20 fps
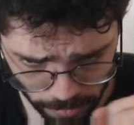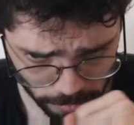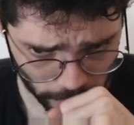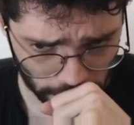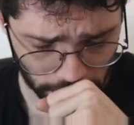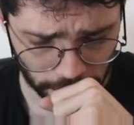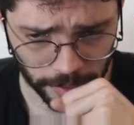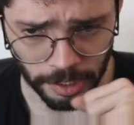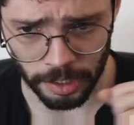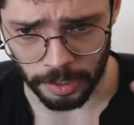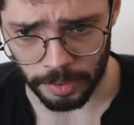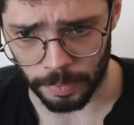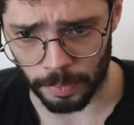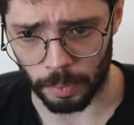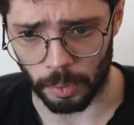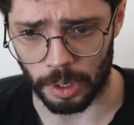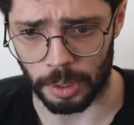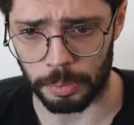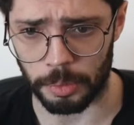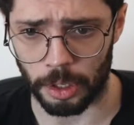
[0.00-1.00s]
And here
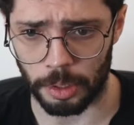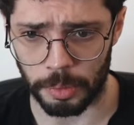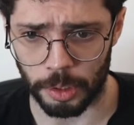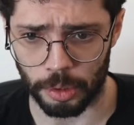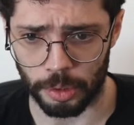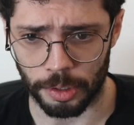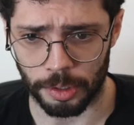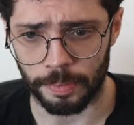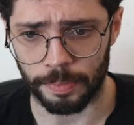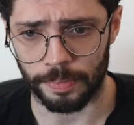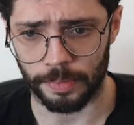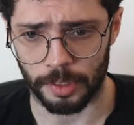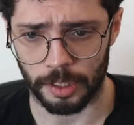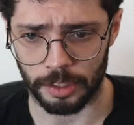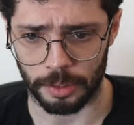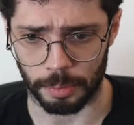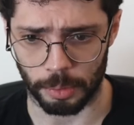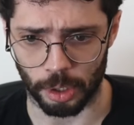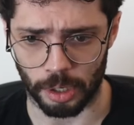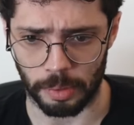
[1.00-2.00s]
what I'm going to be doing is
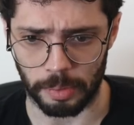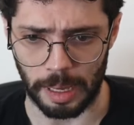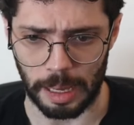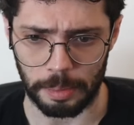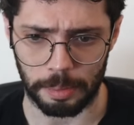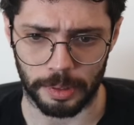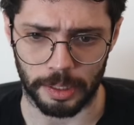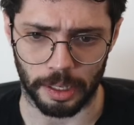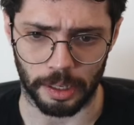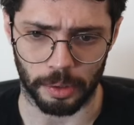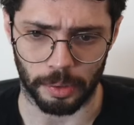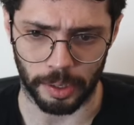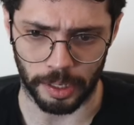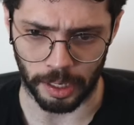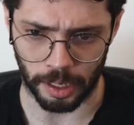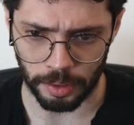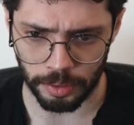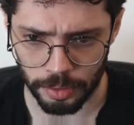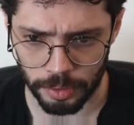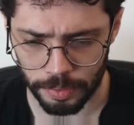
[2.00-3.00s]
I'm going to map tail and
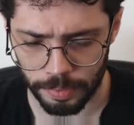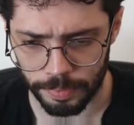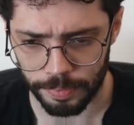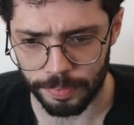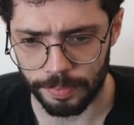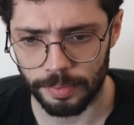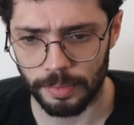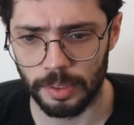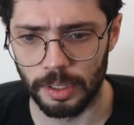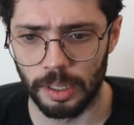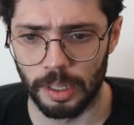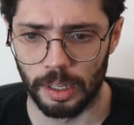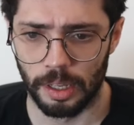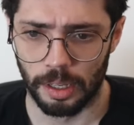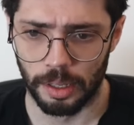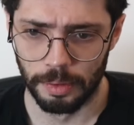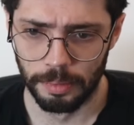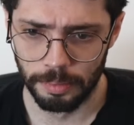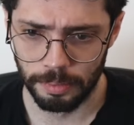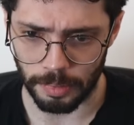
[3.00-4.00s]
f.
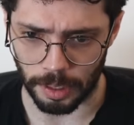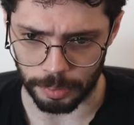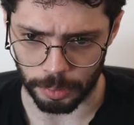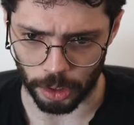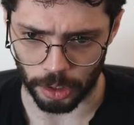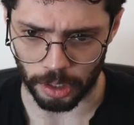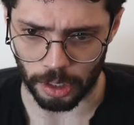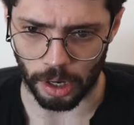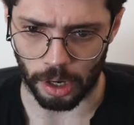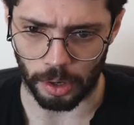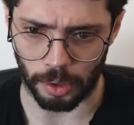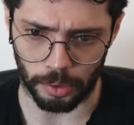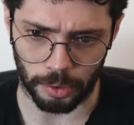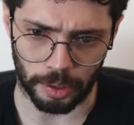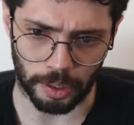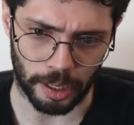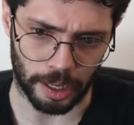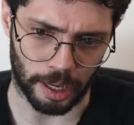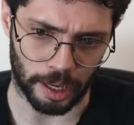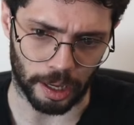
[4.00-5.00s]
I'm going to
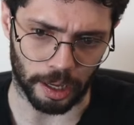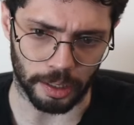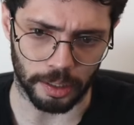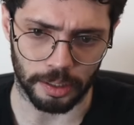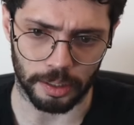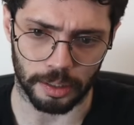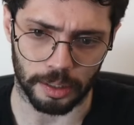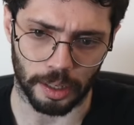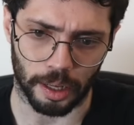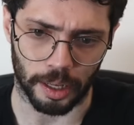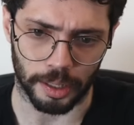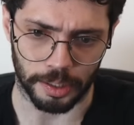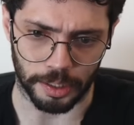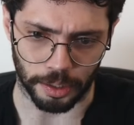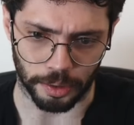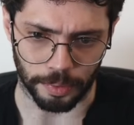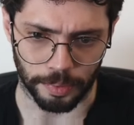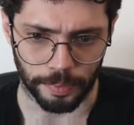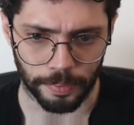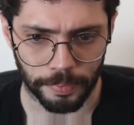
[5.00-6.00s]
call head and
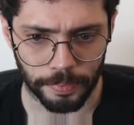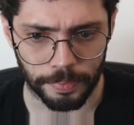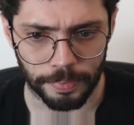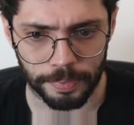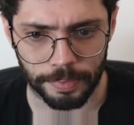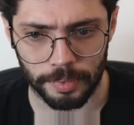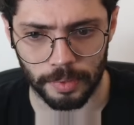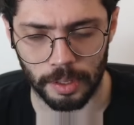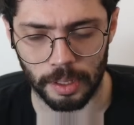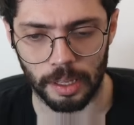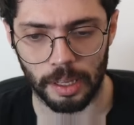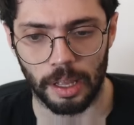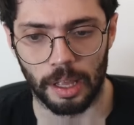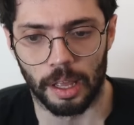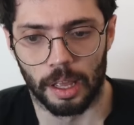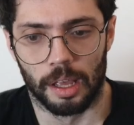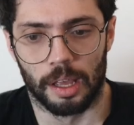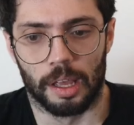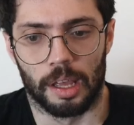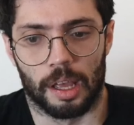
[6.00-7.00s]
tail.
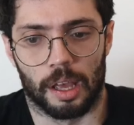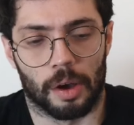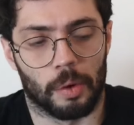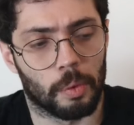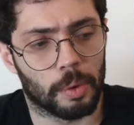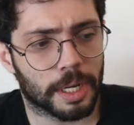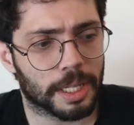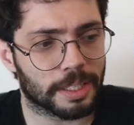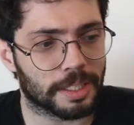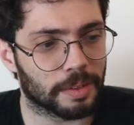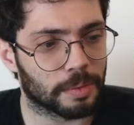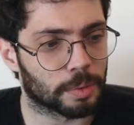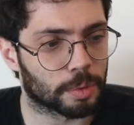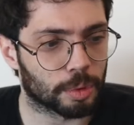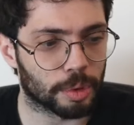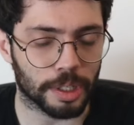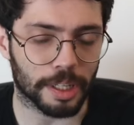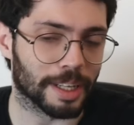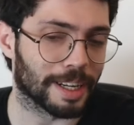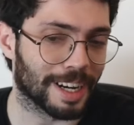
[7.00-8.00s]
What is a
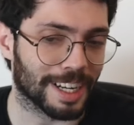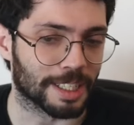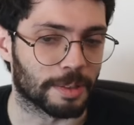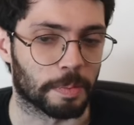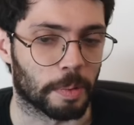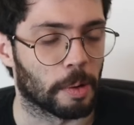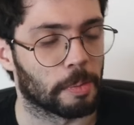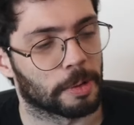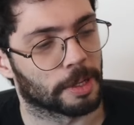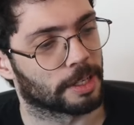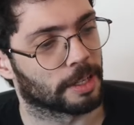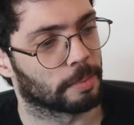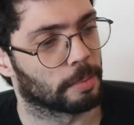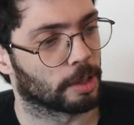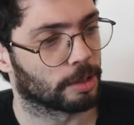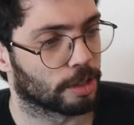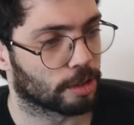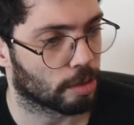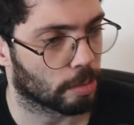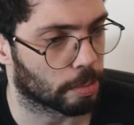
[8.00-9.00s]
really nice property
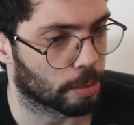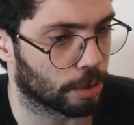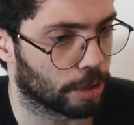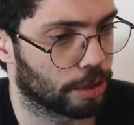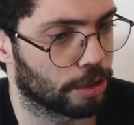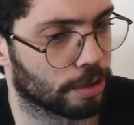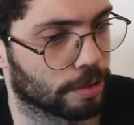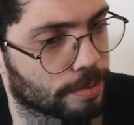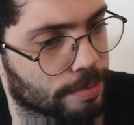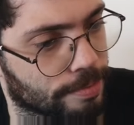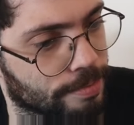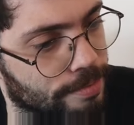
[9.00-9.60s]
about this operation?